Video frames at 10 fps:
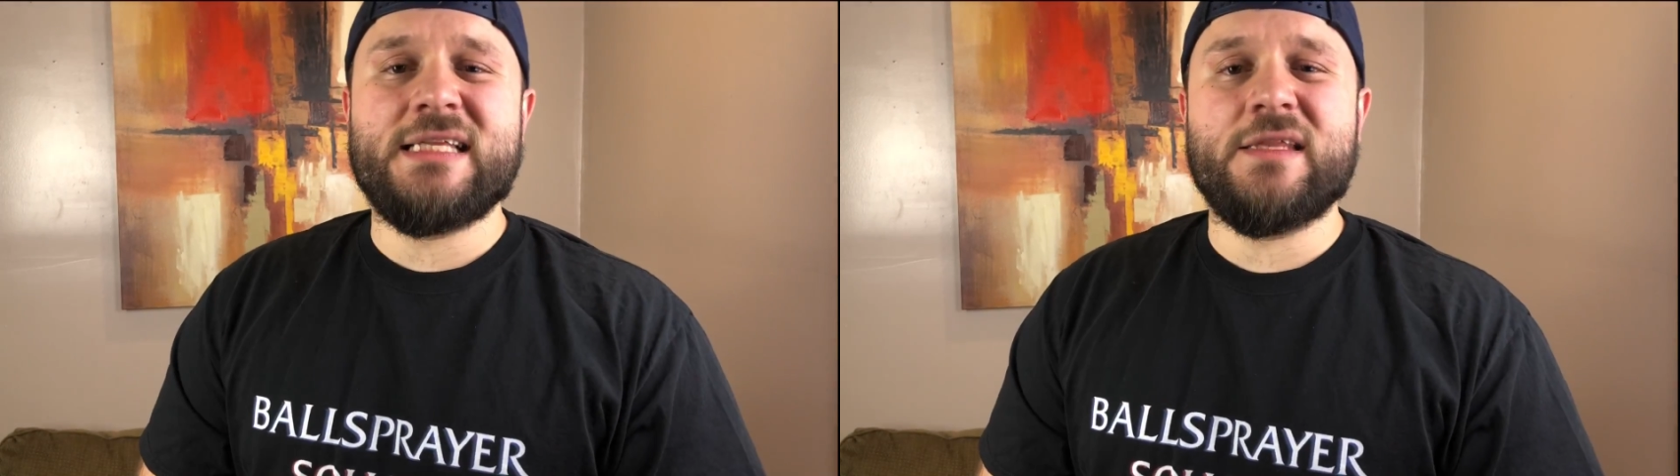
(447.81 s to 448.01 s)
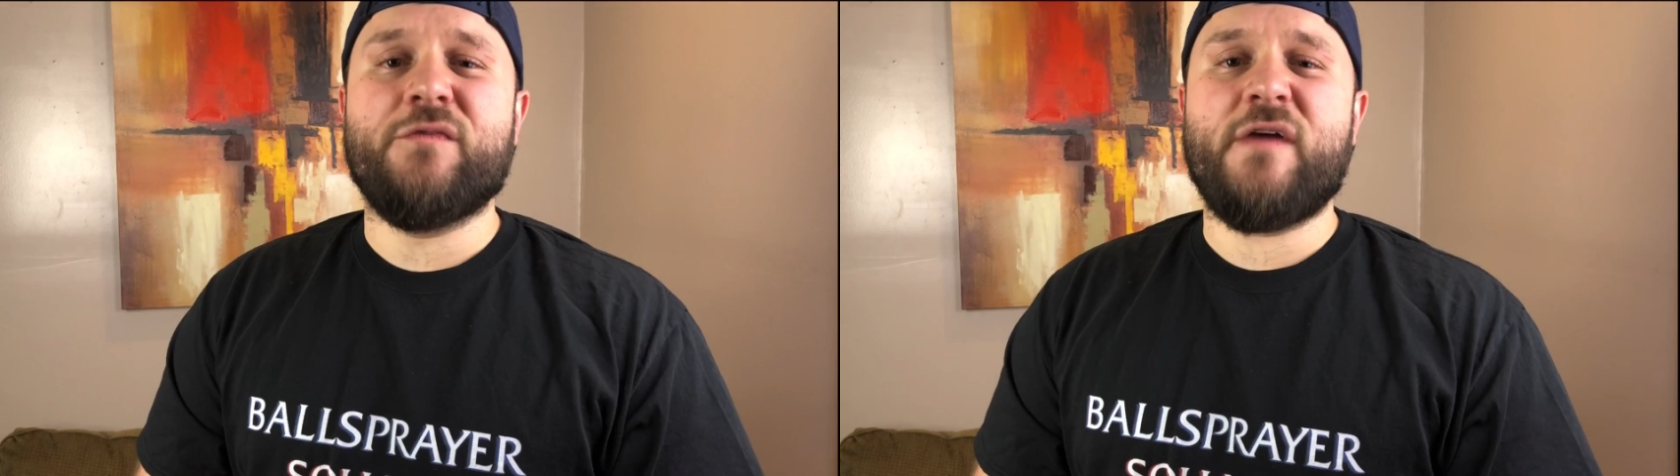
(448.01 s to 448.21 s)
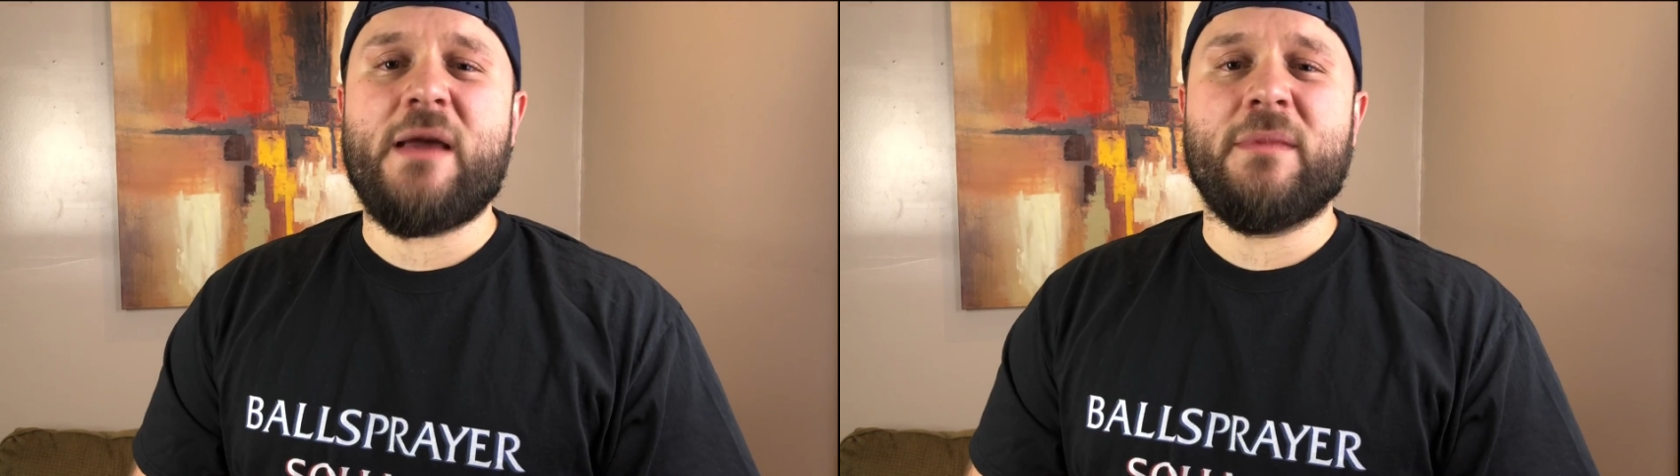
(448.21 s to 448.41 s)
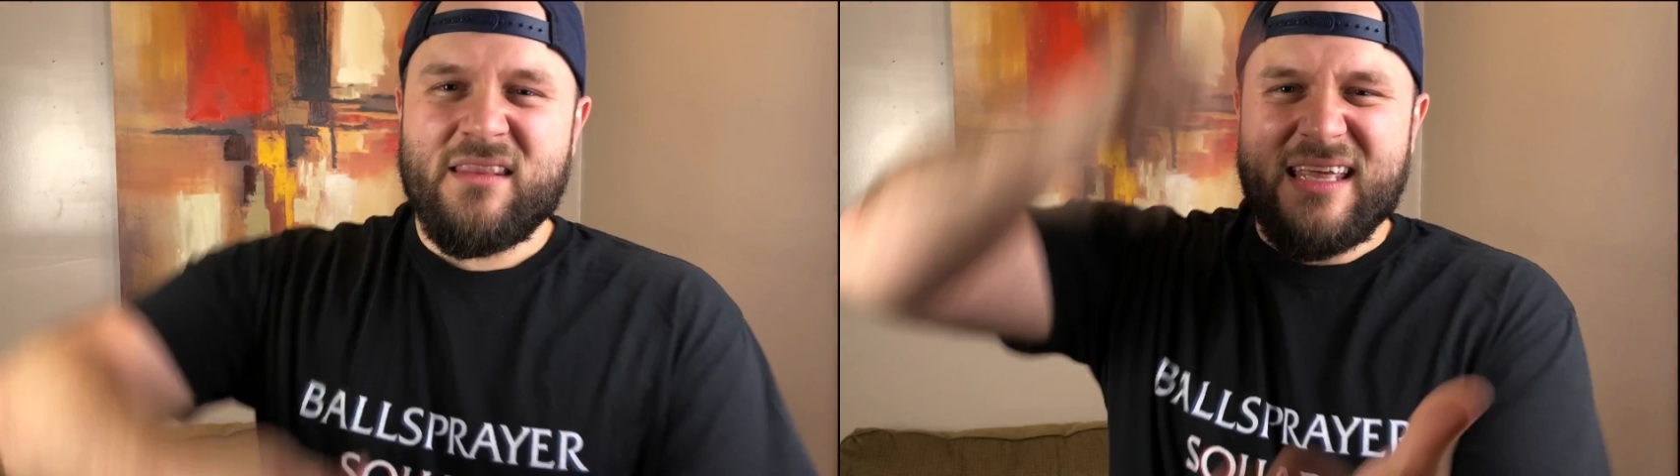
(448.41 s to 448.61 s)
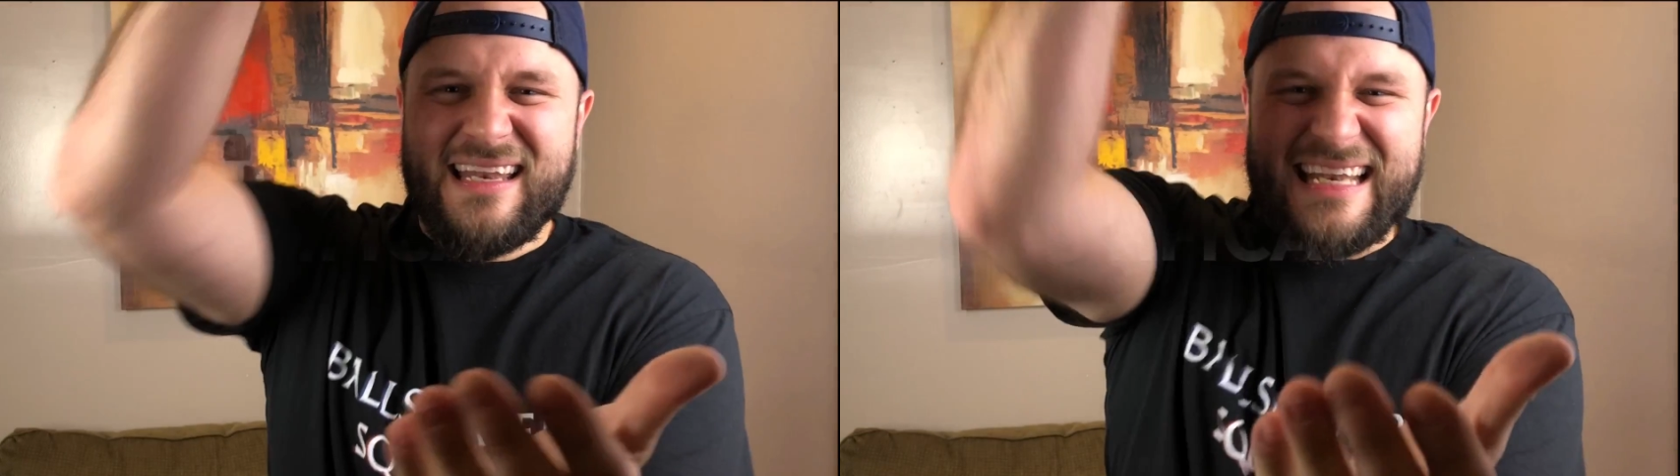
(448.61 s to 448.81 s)
to the family,
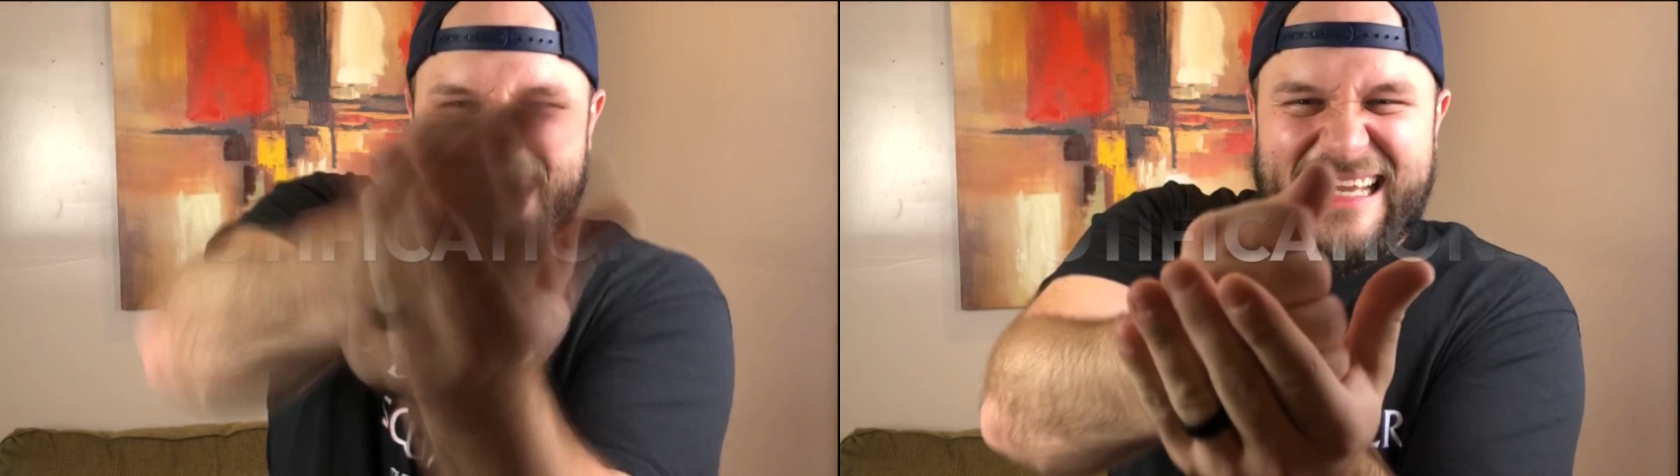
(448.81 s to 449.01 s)
then